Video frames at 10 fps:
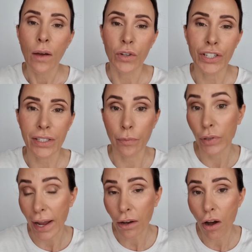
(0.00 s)
which is the
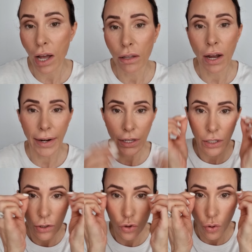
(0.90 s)
black eyeliner.
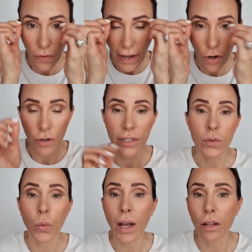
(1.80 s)
You could draw that on
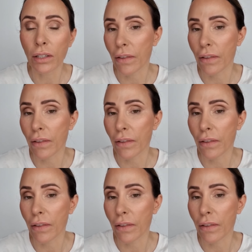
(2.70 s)
as well.